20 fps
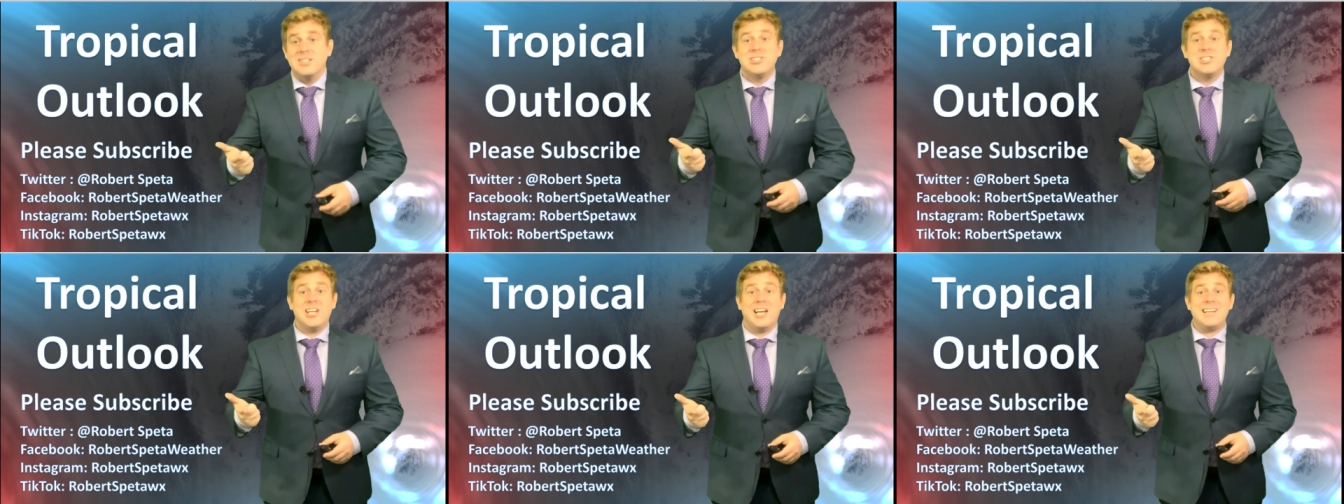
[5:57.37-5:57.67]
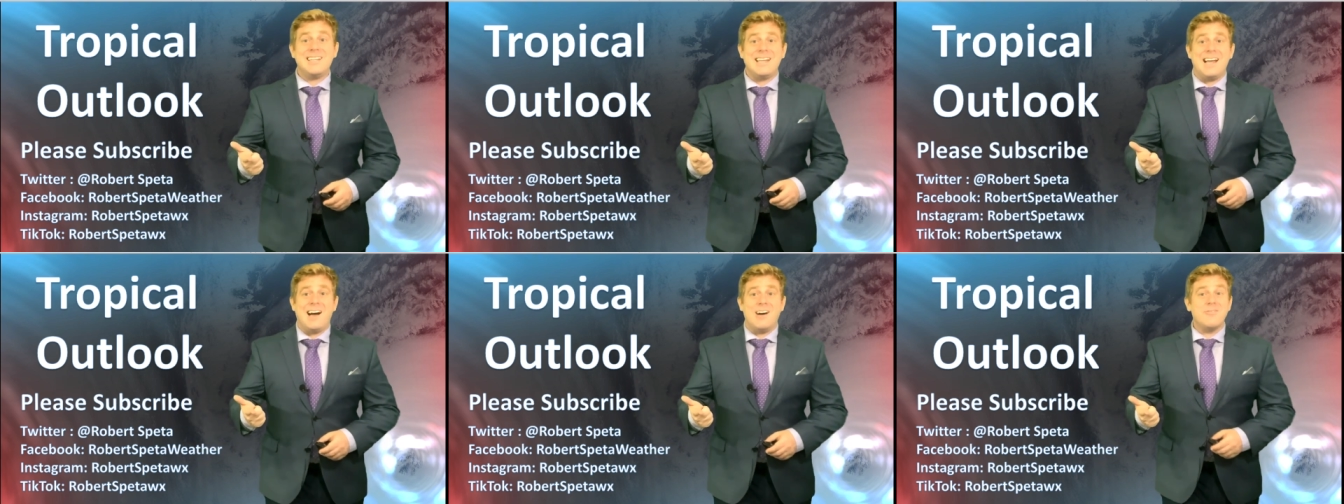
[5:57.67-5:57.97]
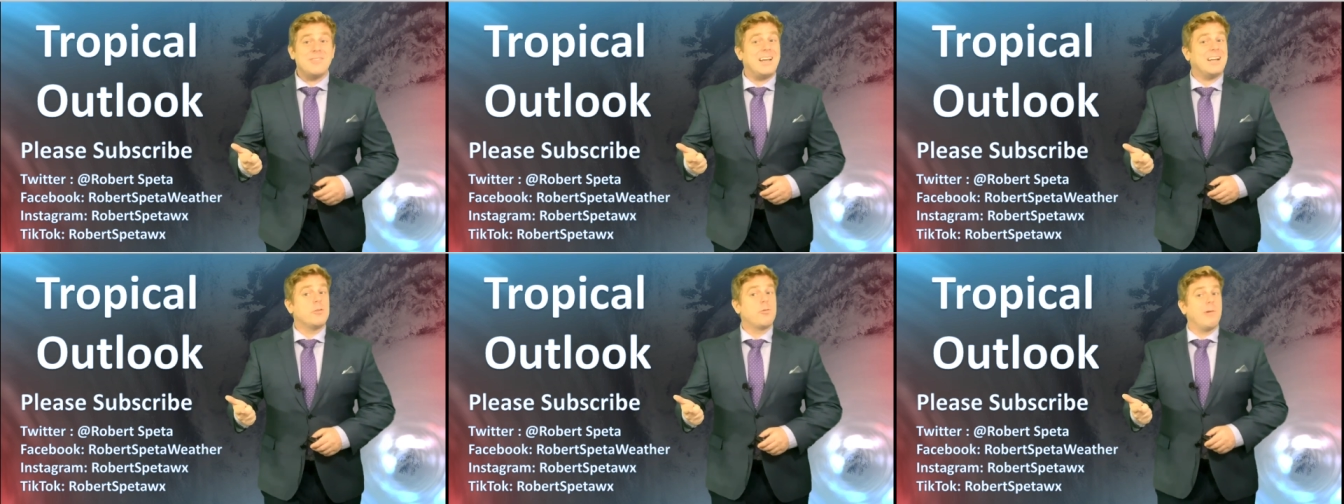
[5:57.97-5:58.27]
Check out
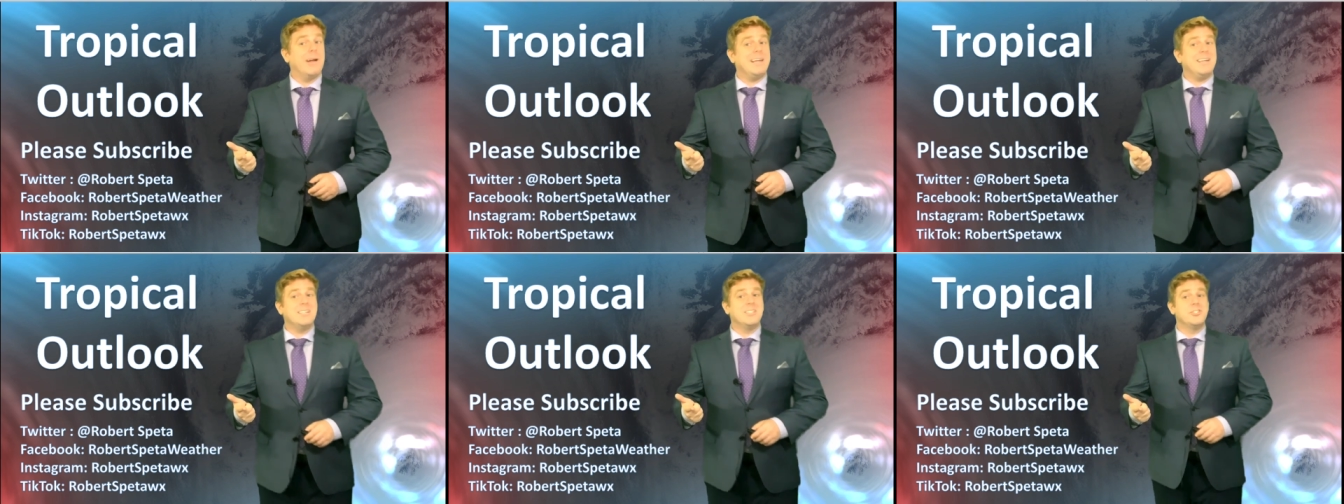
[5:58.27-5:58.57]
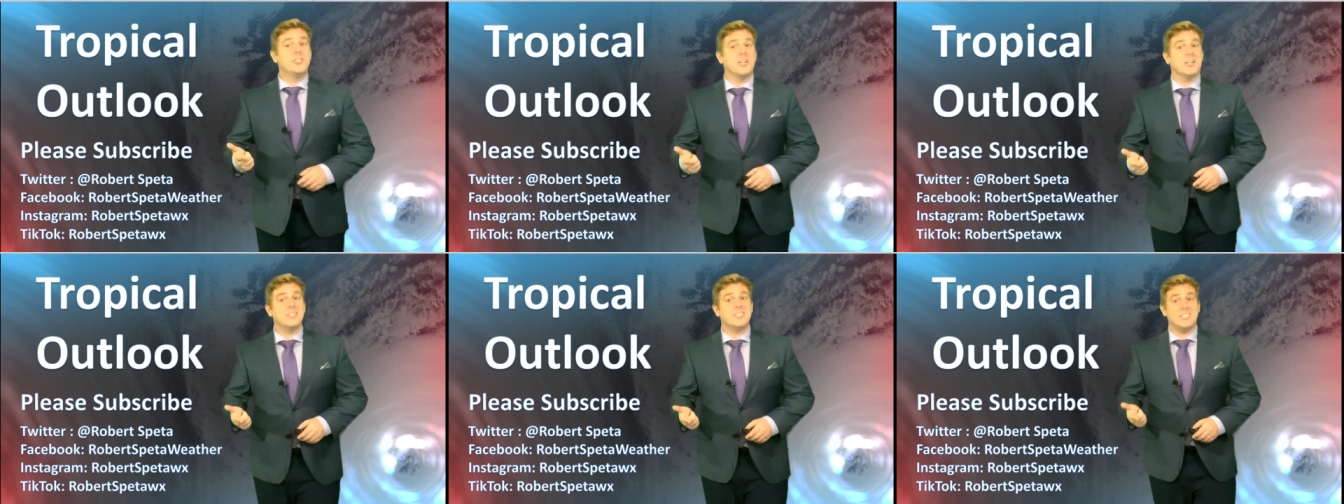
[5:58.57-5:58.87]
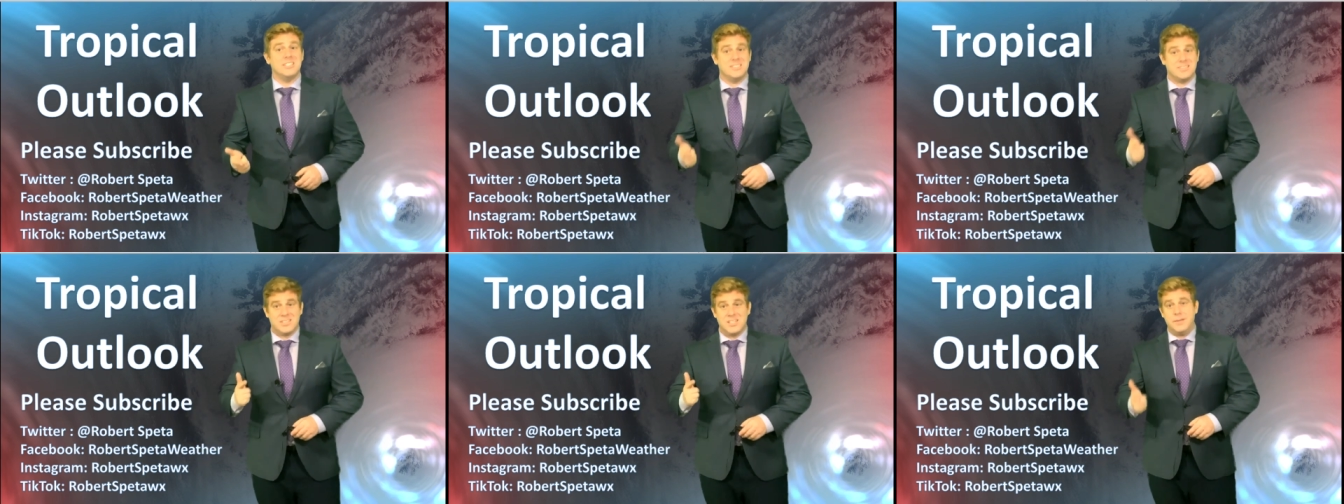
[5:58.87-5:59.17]
that great
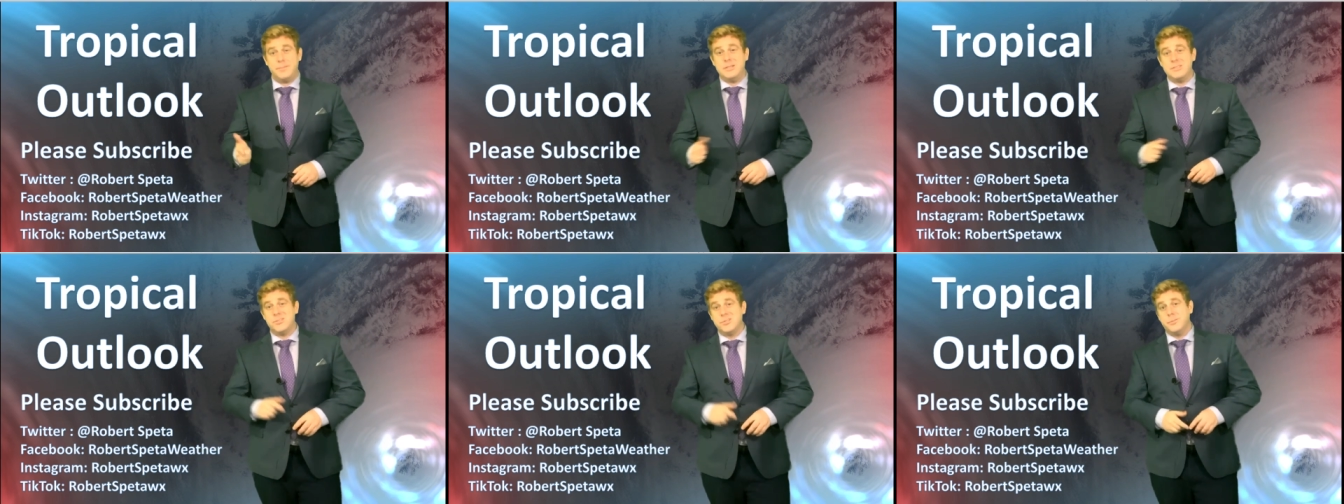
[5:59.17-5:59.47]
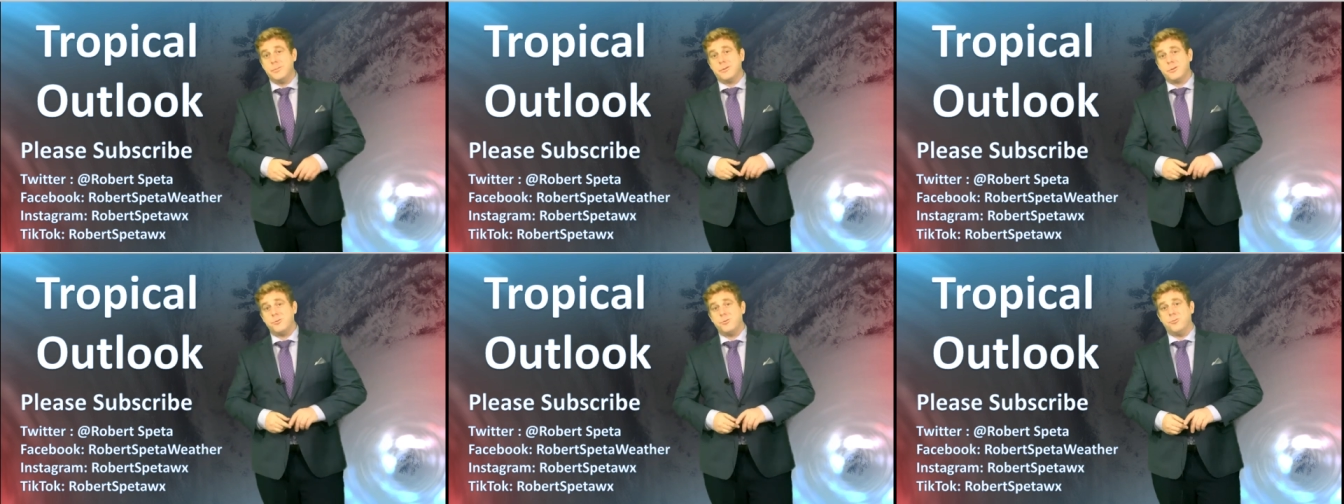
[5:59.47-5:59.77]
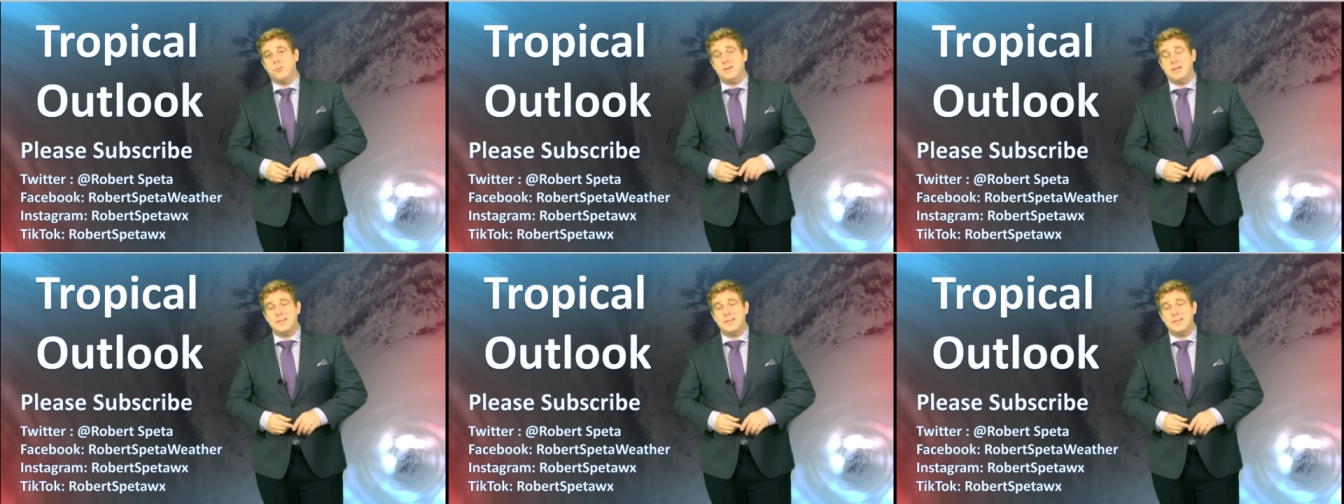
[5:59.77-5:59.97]
conjunction. It's going to be super cool.